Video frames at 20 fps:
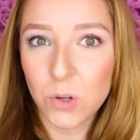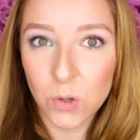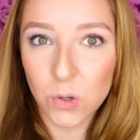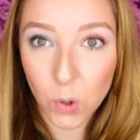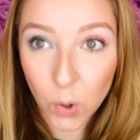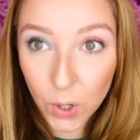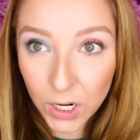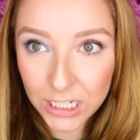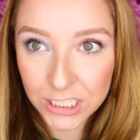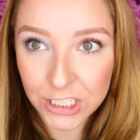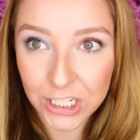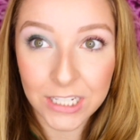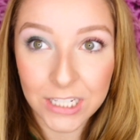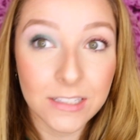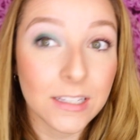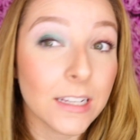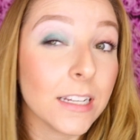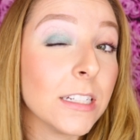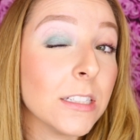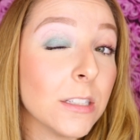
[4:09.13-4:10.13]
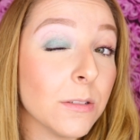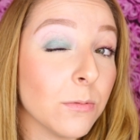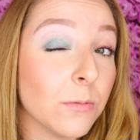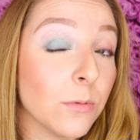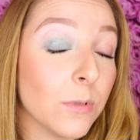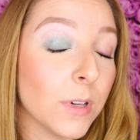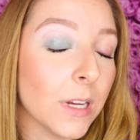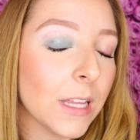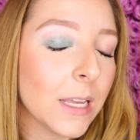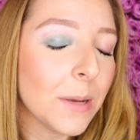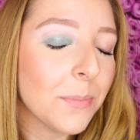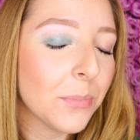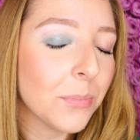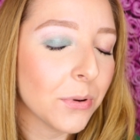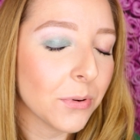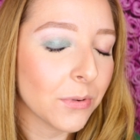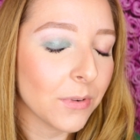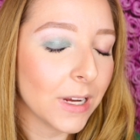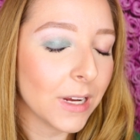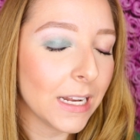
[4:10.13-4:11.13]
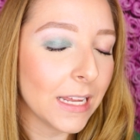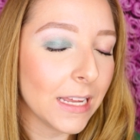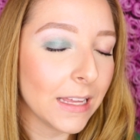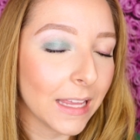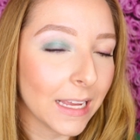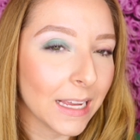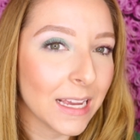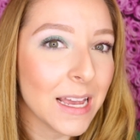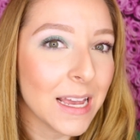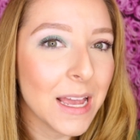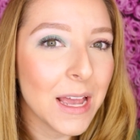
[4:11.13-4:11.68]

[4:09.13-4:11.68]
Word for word: gorgeous. Like it's a really pretty like